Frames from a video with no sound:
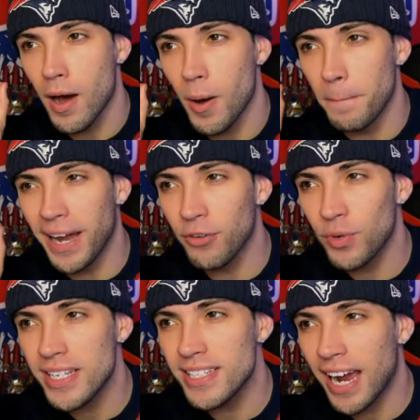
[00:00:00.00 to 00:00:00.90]
By
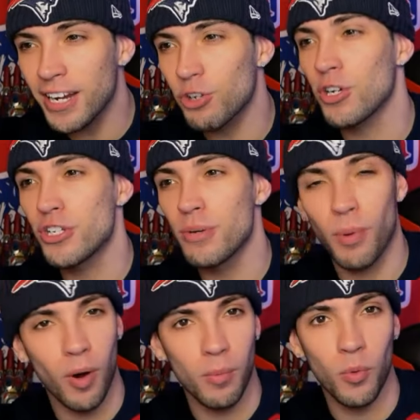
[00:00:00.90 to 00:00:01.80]
re-signing Christian
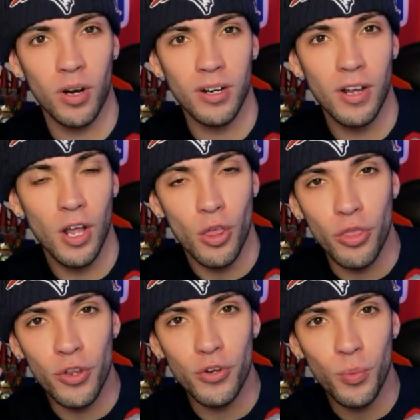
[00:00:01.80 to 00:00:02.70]
Barmore,
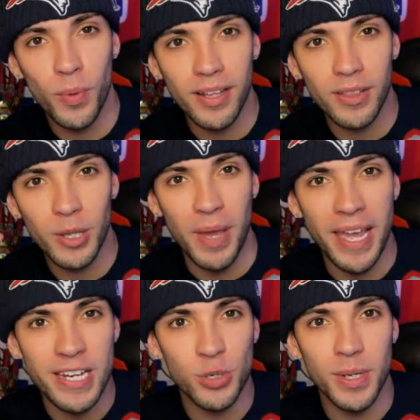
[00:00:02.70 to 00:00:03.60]
the New England
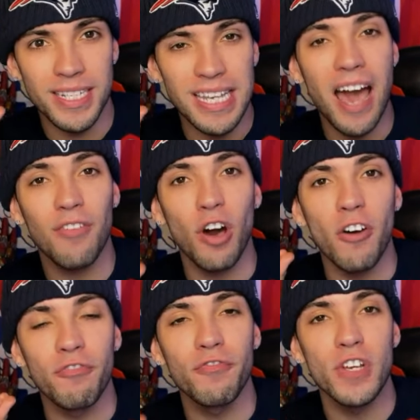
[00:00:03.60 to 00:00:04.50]
Patriots have
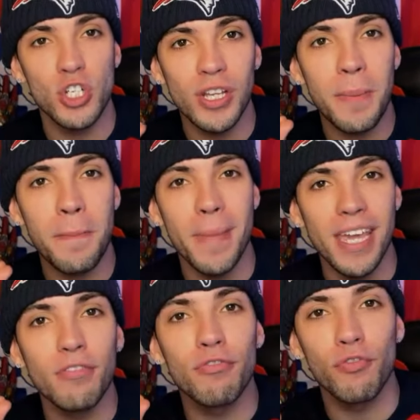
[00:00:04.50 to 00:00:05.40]
officially
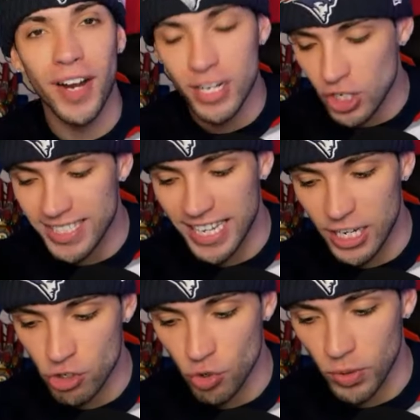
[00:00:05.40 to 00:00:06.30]
made franchise
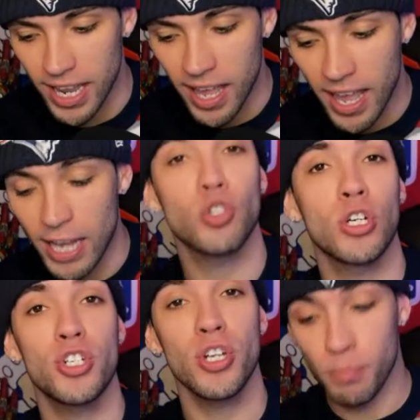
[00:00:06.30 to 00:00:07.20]
history, as
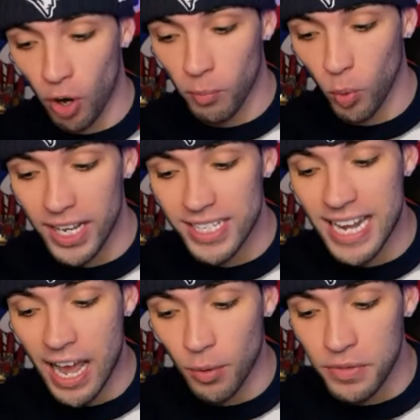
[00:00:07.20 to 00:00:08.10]
Christian Barmore is
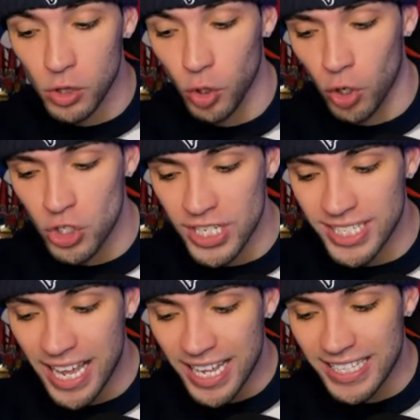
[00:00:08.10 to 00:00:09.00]
now the largest
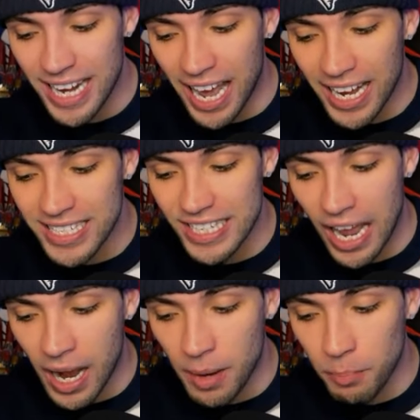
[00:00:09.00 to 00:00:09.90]

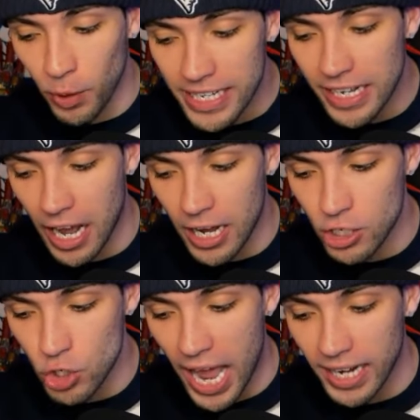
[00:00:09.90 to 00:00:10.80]
non-Tom Brady
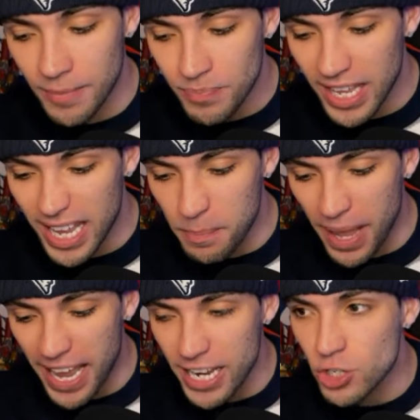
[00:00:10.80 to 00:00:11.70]
contract in
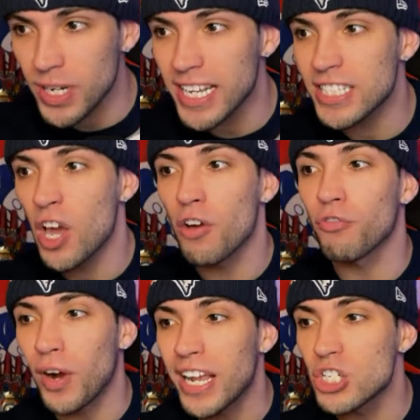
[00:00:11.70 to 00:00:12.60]
Patriots
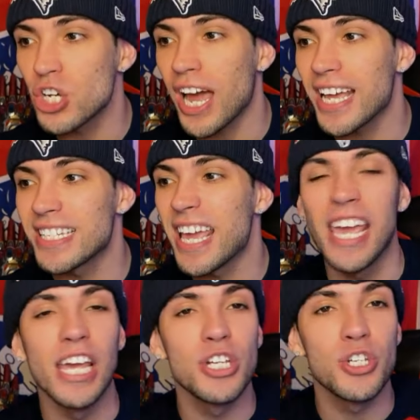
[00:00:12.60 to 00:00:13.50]
franchise
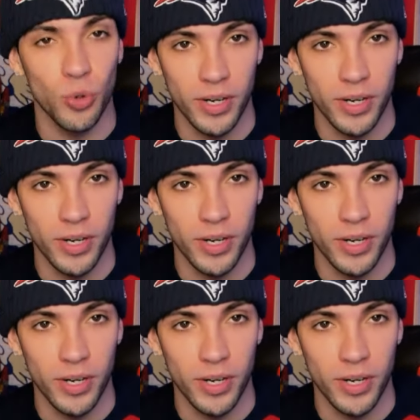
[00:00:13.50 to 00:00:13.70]
history.